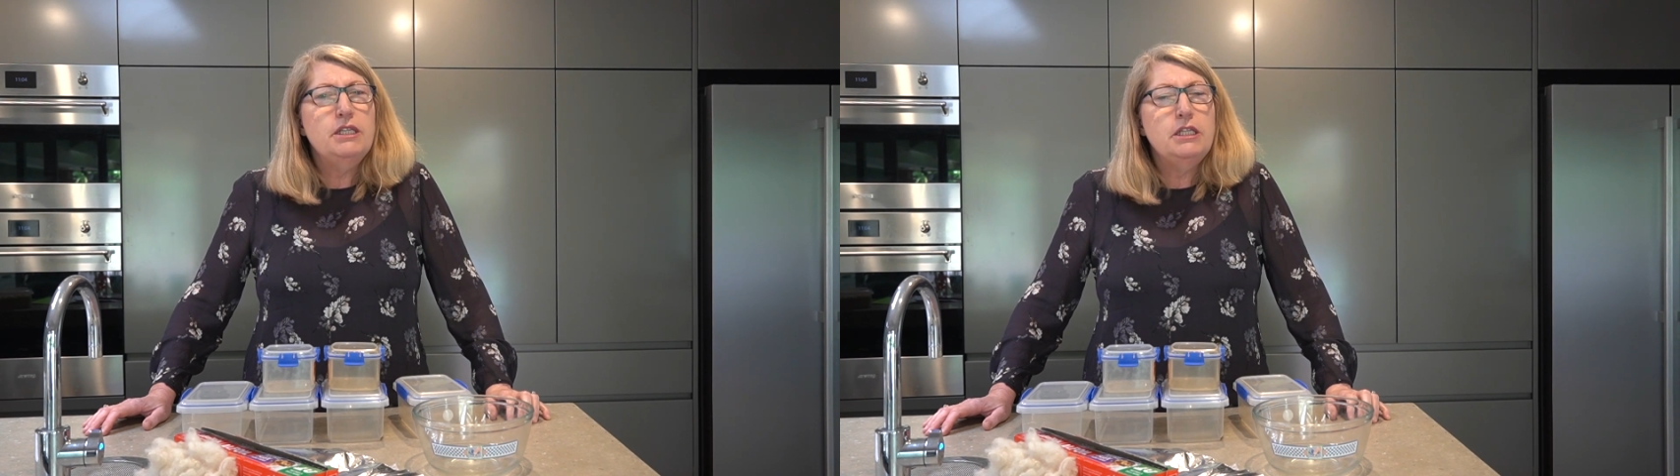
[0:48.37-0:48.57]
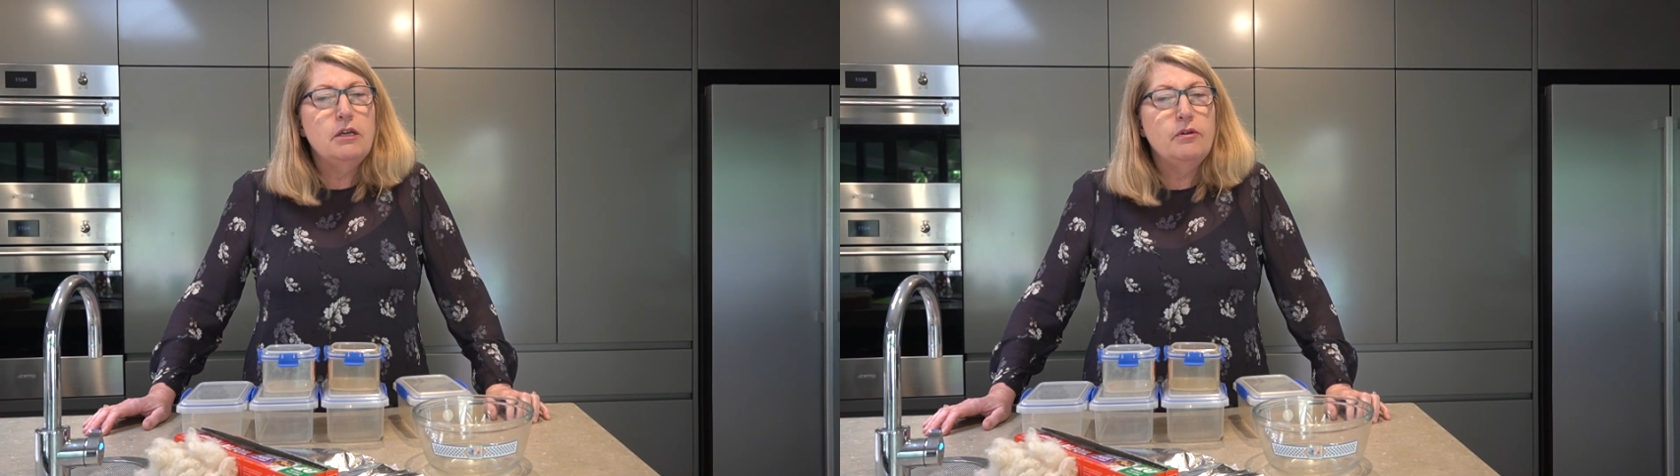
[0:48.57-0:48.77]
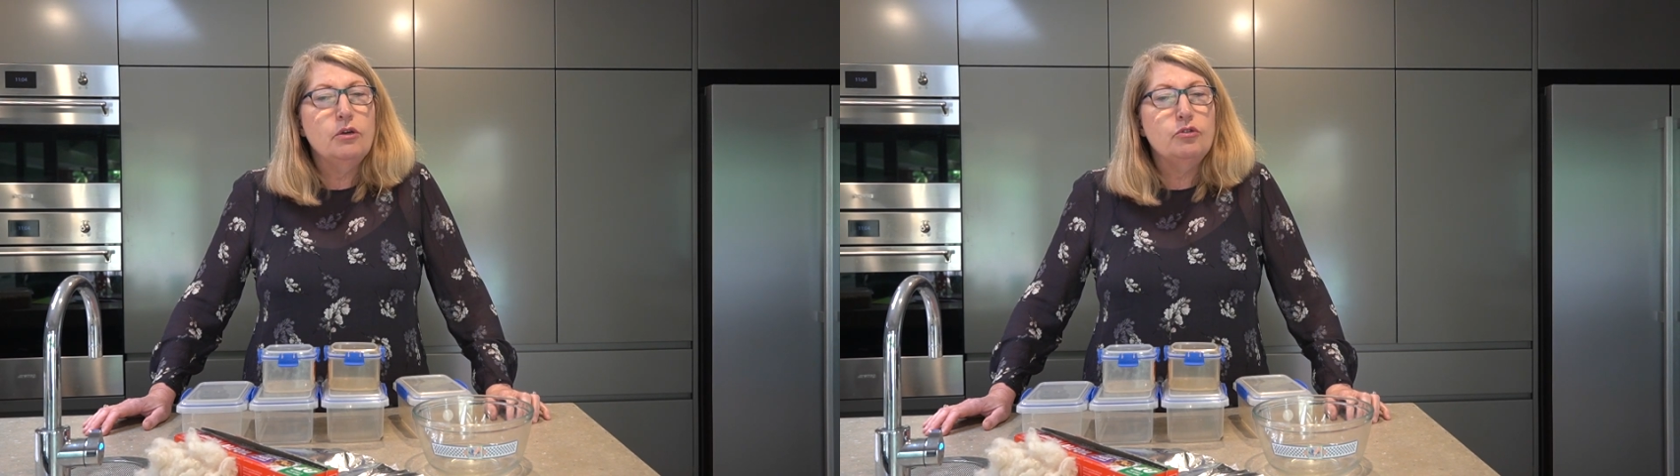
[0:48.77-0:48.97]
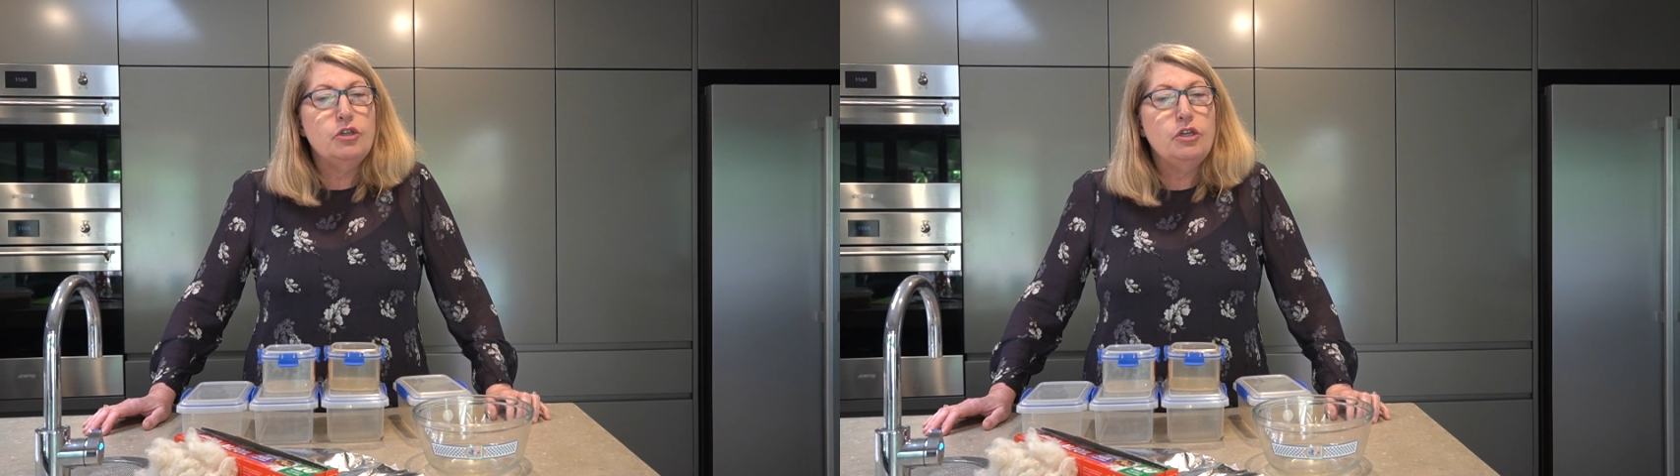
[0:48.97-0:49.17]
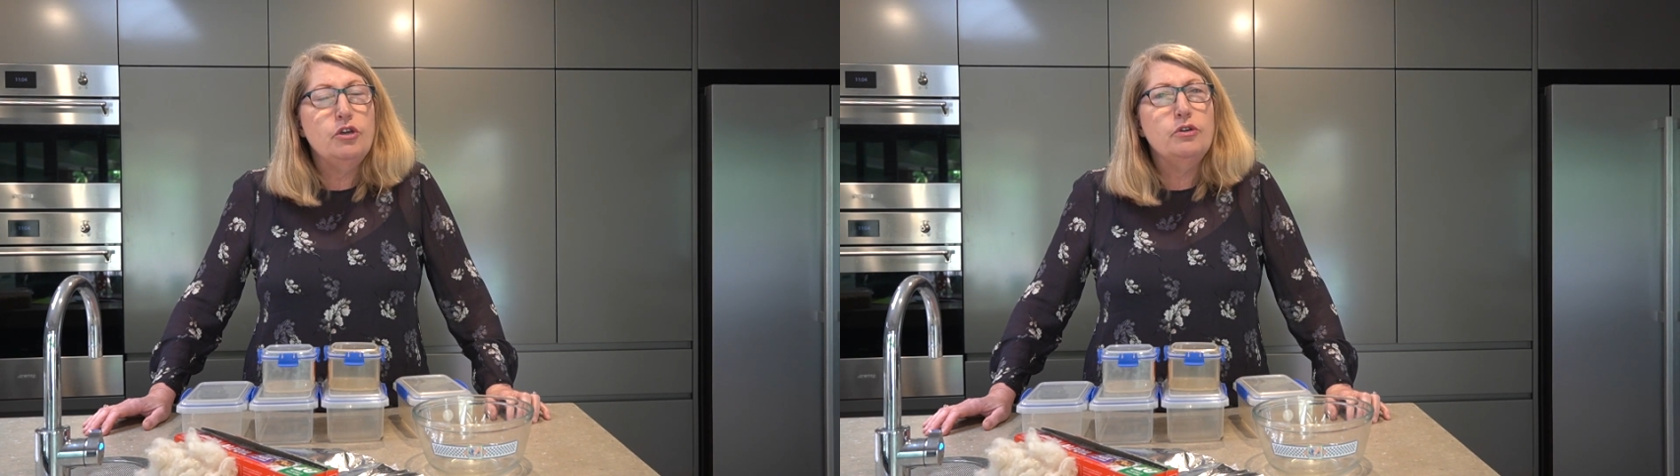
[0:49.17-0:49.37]
material
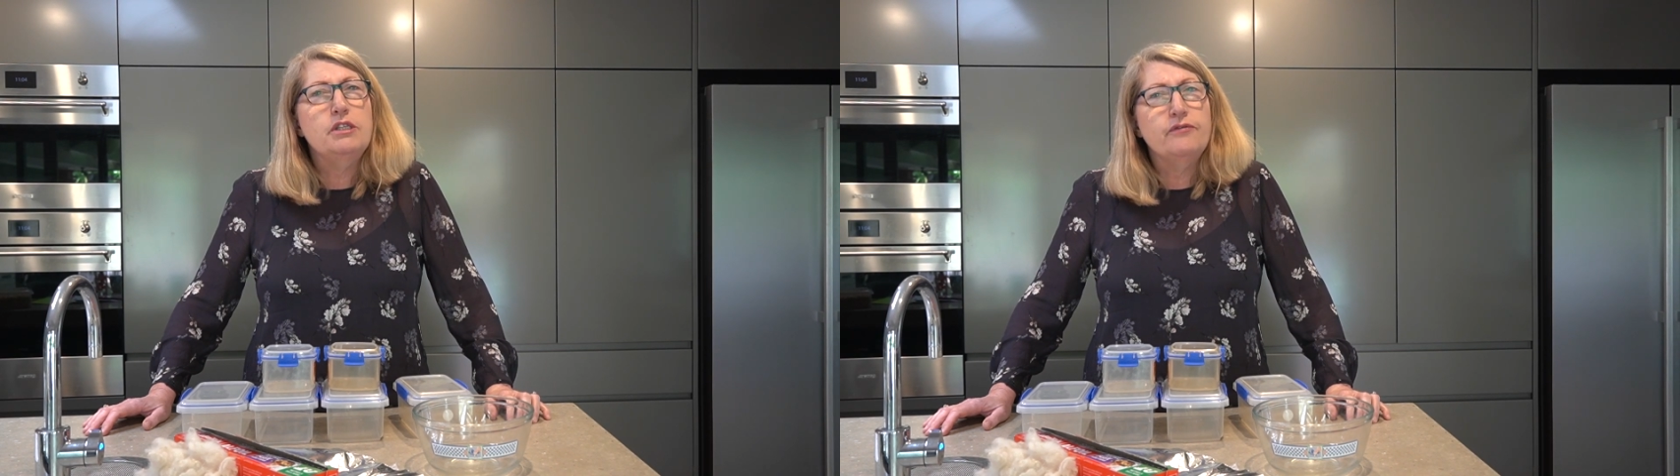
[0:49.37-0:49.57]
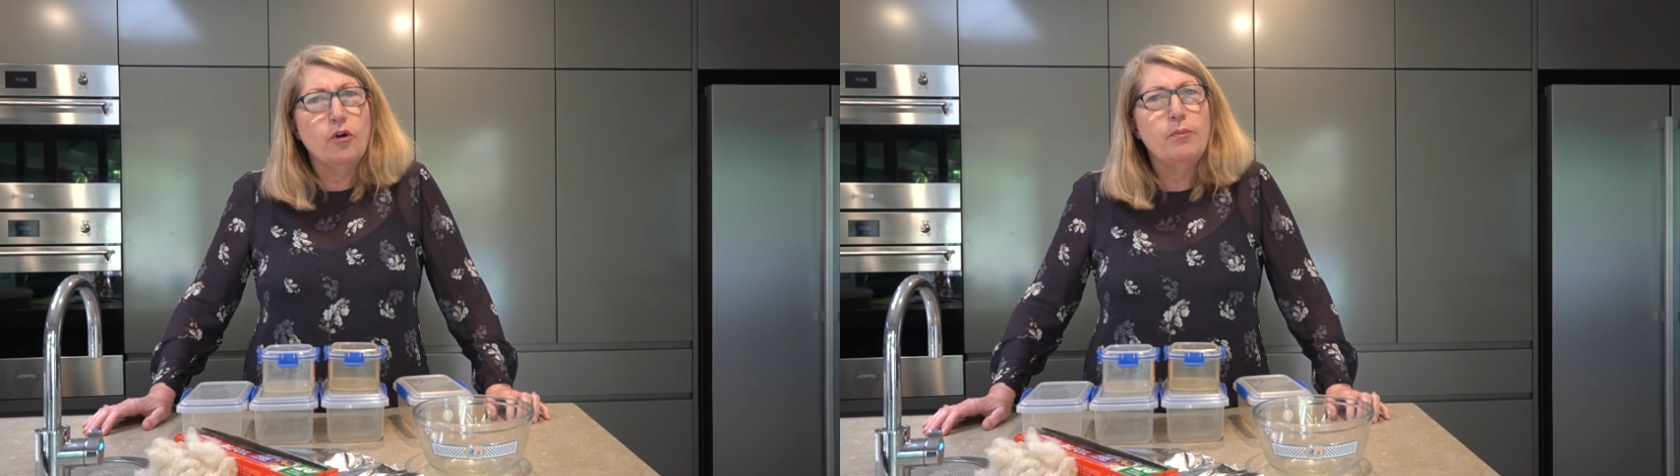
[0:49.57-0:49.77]
to use for